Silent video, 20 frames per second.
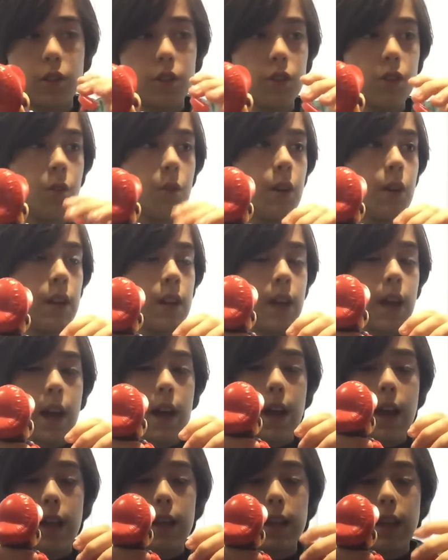to,
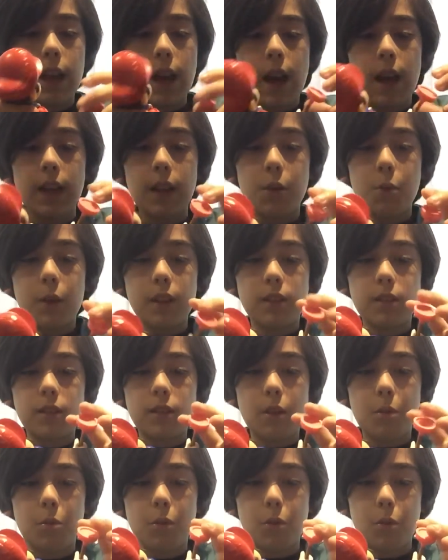and yeah, he went
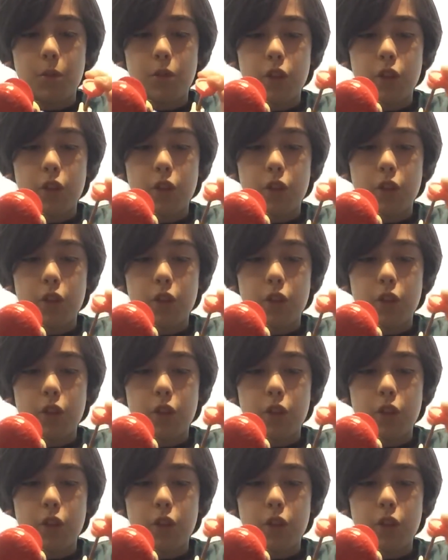somewhere with